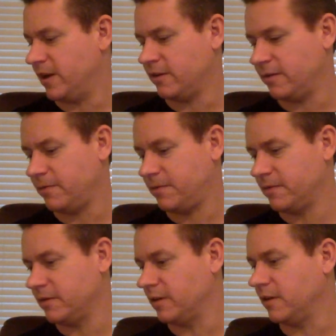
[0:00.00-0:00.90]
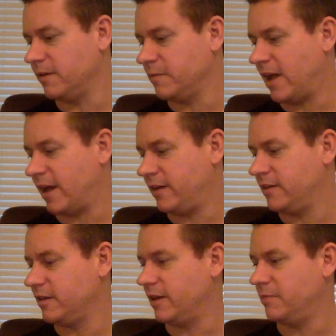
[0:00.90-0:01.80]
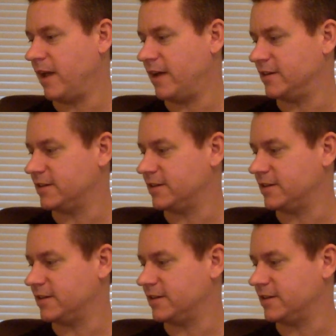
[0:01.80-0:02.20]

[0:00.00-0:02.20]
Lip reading: I love Mad, and Mad